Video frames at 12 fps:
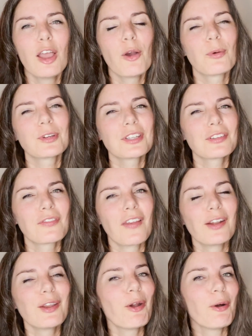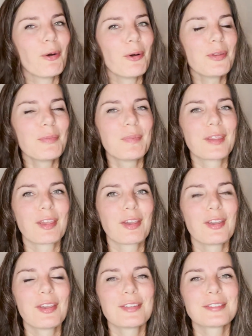which is very odd
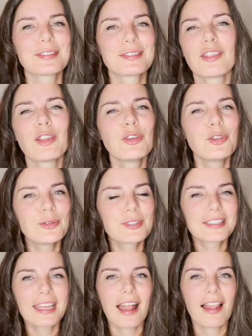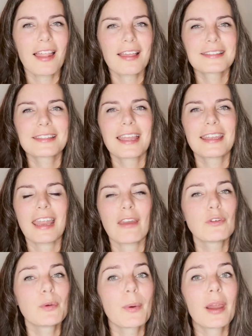because the news tell us that
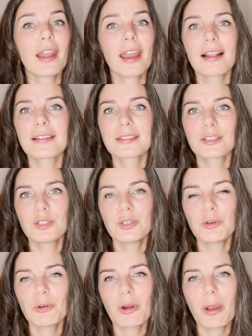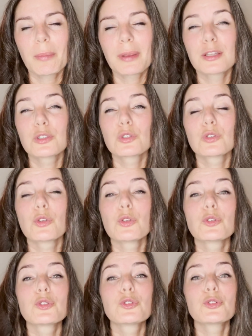everywhere else in Europe it's
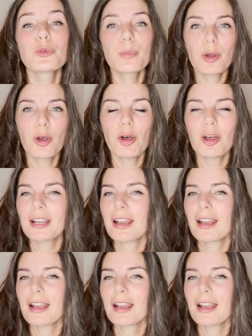super hot,